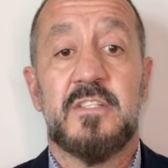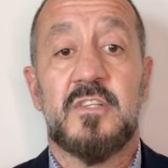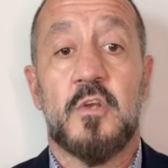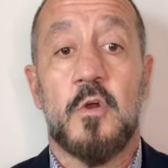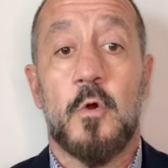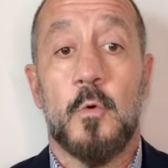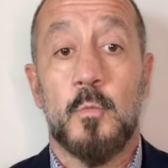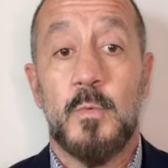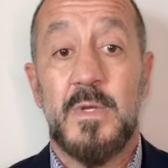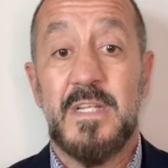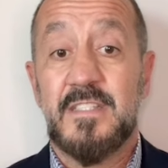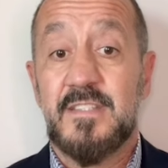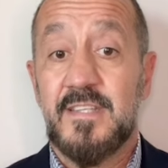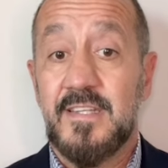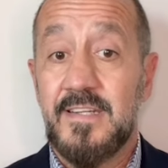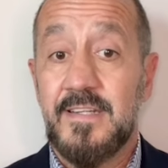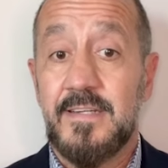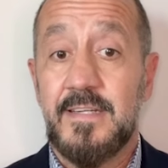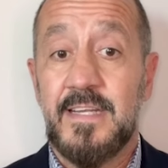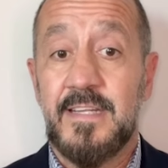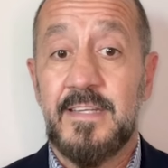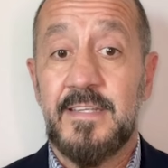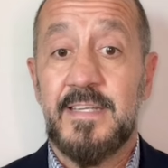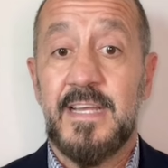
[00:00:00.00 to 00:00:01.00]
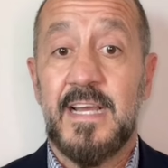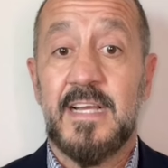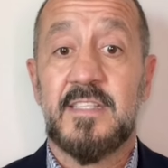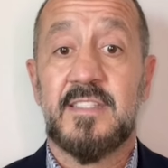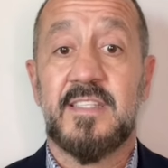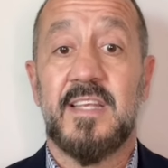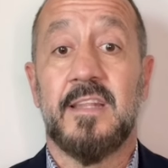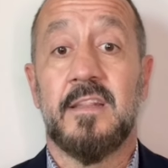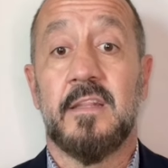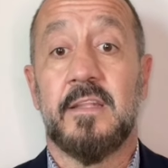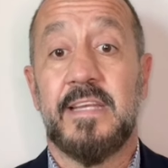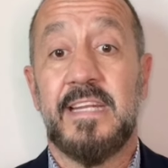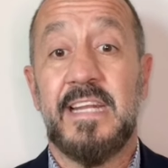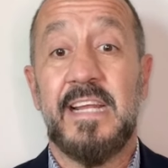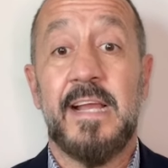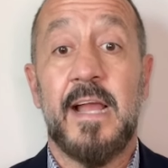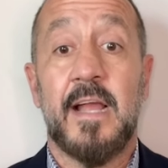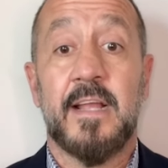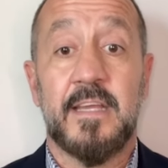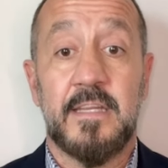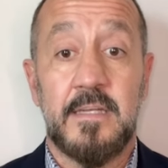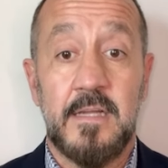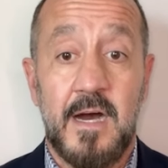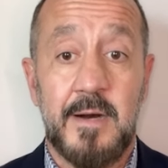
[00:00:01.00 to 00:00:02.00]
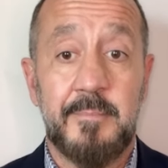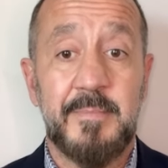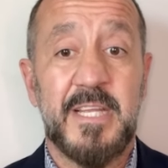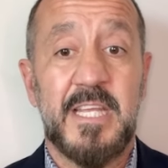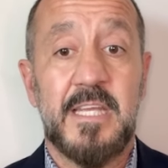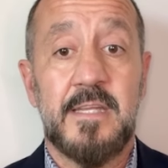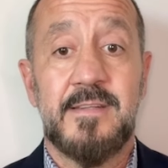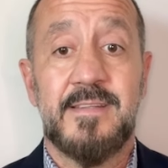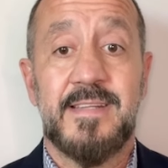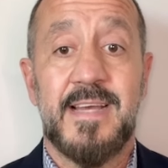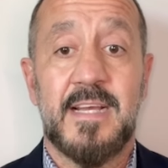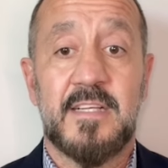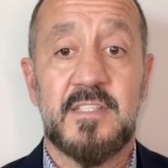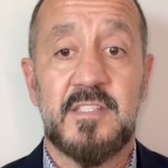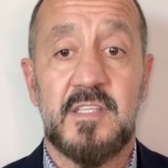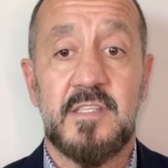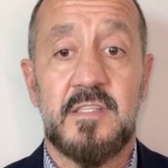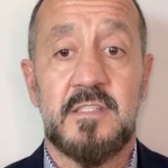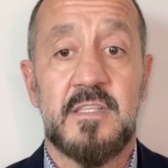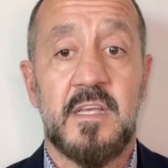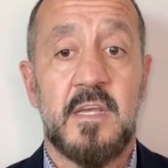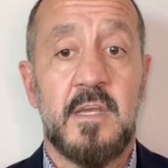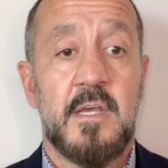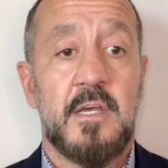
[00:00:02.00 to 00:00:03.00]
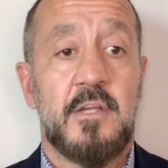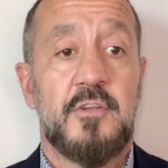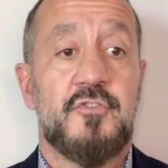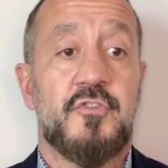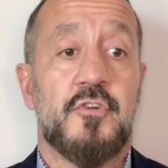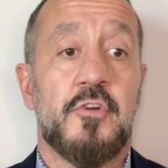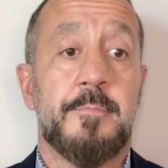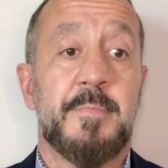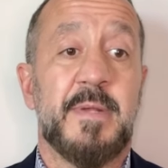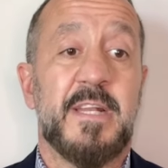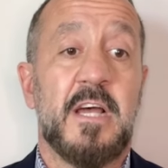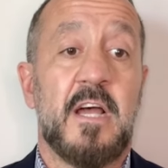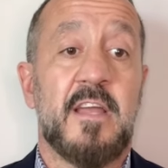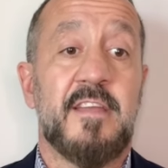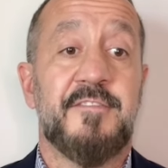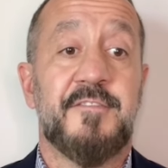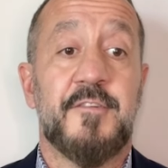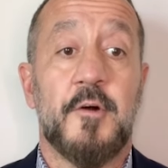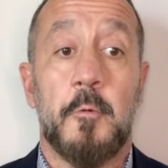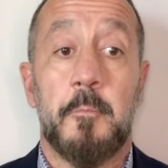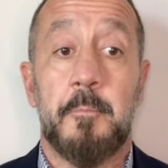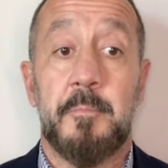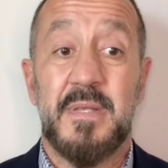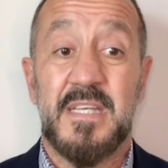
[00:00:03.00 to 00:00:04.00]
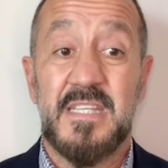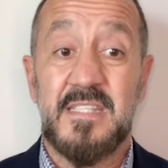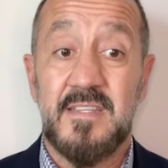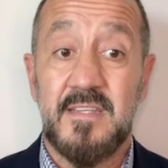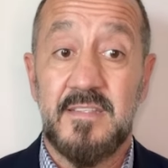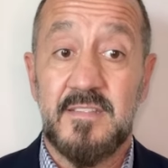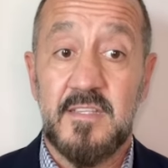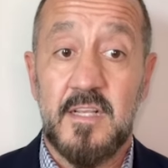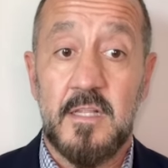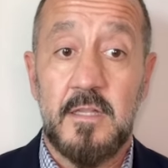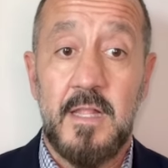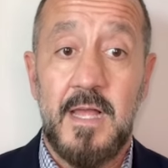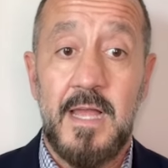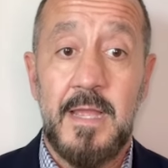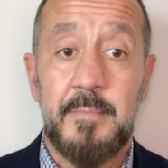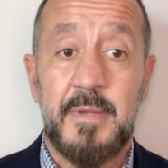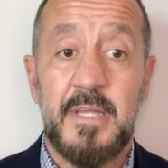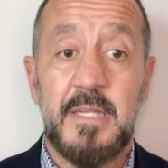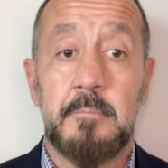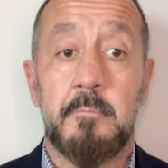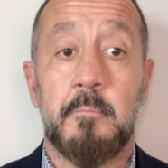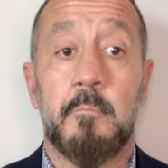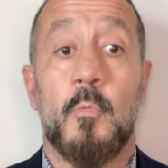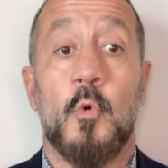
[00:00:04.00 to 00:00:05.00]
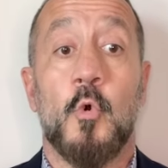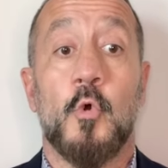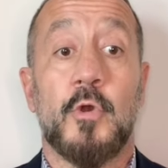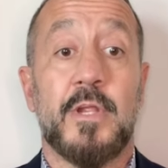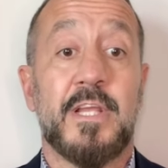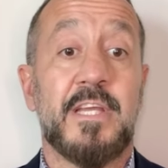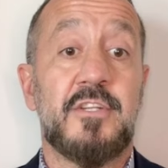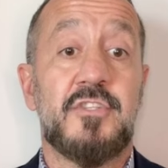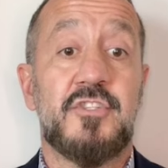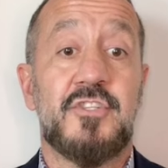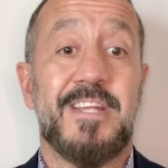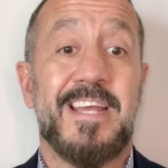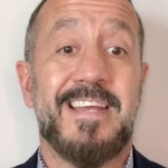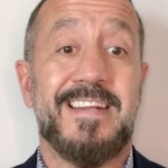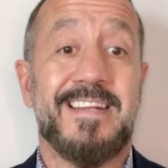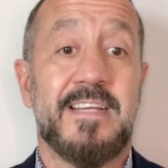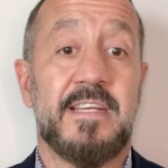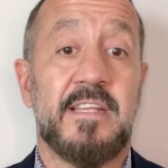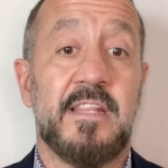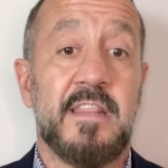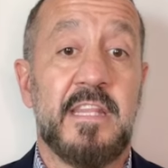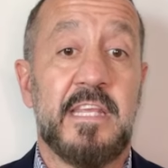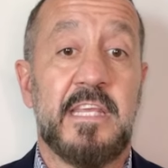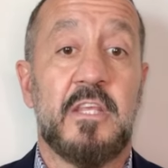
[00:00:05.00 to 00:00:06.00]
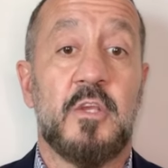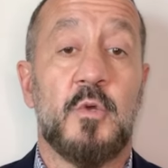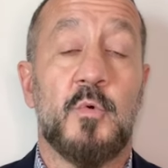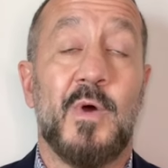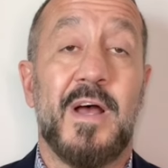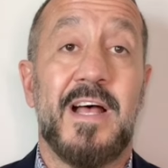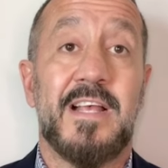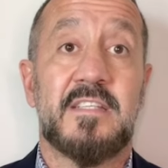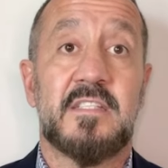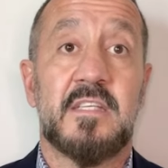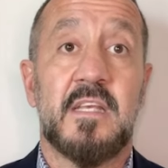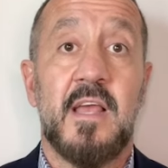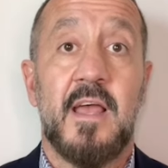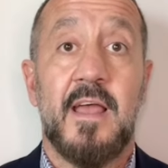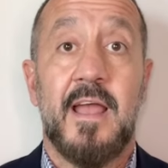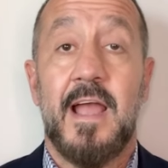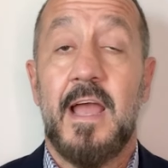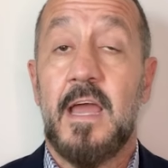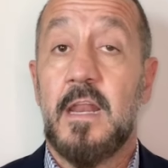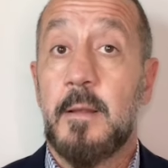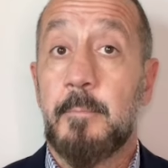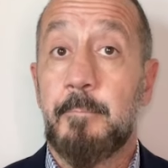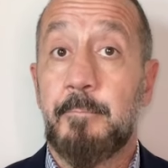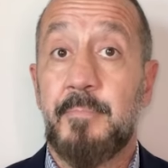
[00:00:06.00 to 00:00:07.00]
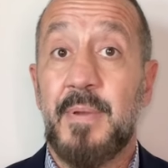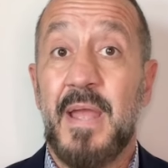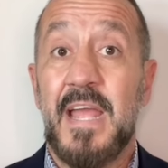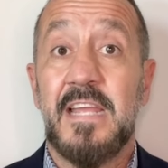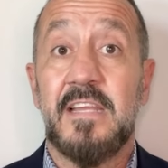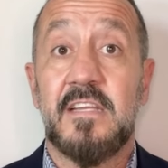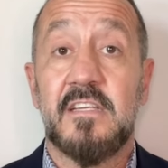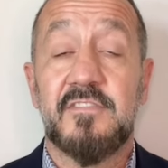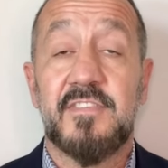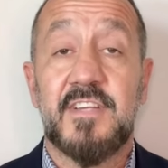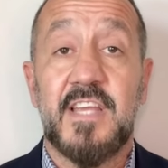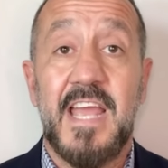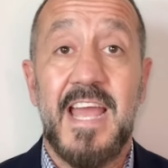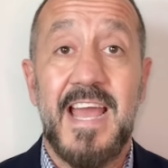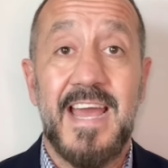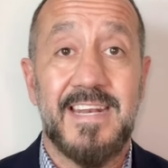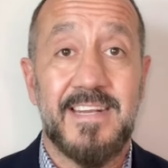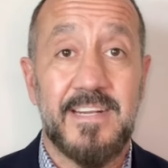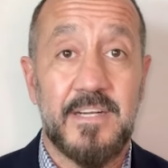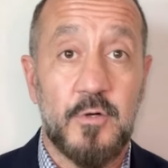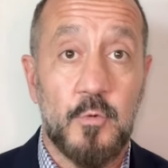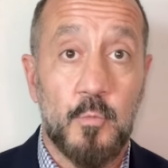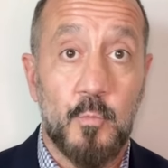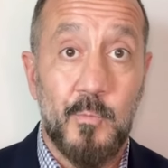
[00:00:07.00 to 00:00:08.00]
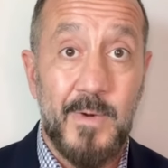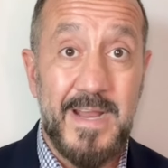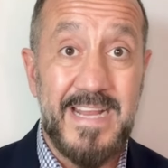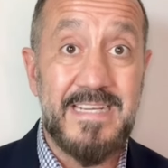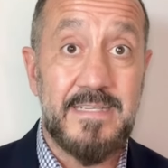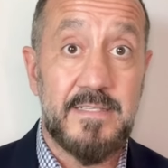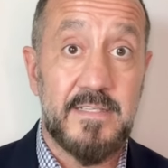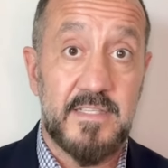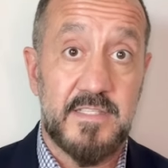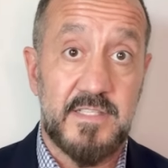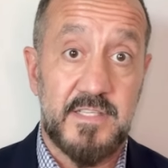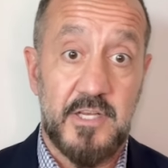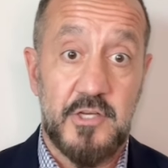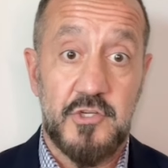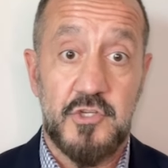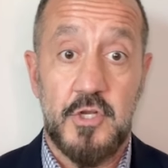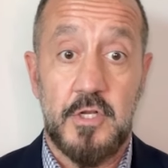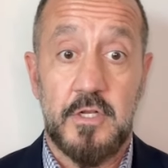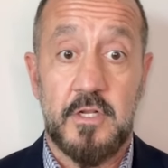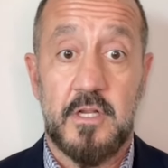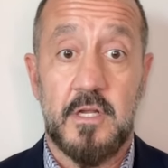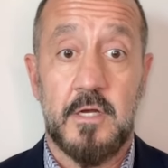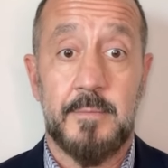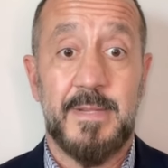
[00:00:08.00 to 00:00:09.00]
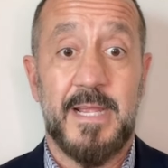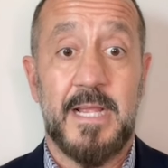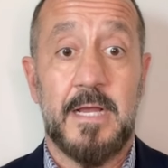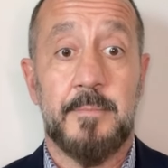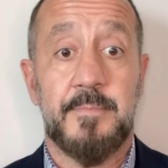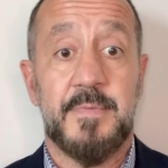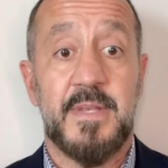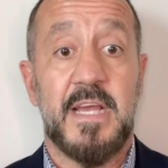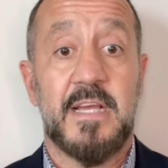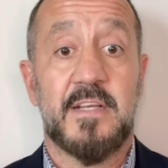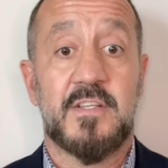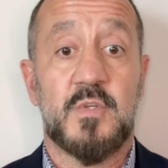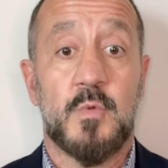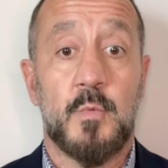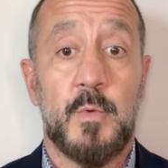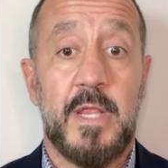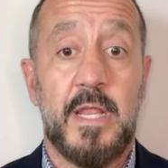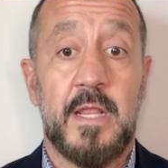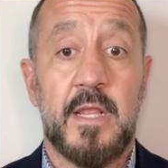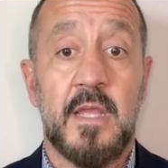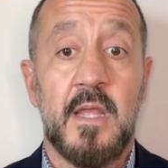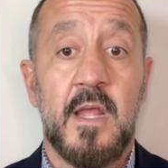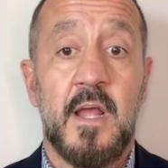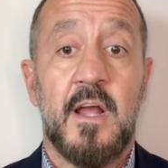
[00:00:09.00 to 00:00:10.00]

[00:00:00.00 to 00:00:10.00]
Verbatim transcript: coincident index and leading economic indexes, German IFO business climate, mortgage data in the US, and a Bank of Canada rate decision coming up next week.